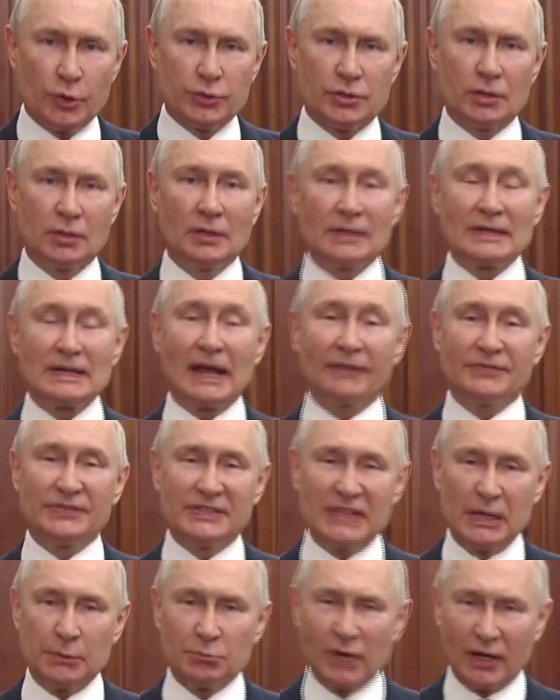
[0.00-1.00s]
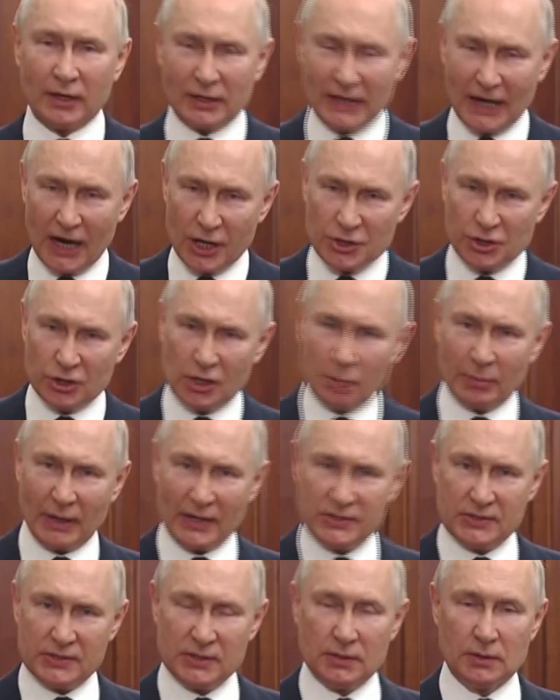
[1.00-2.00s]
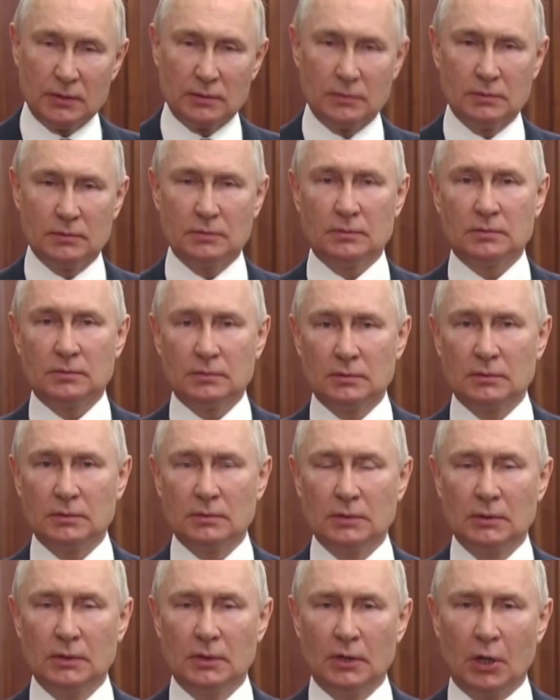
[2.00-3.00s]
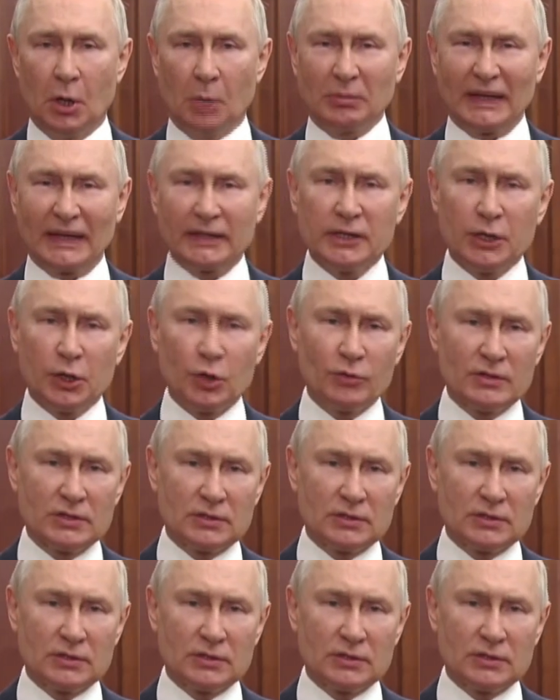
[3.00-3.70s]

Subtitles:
strike. Top Putin aide hints at nuke support.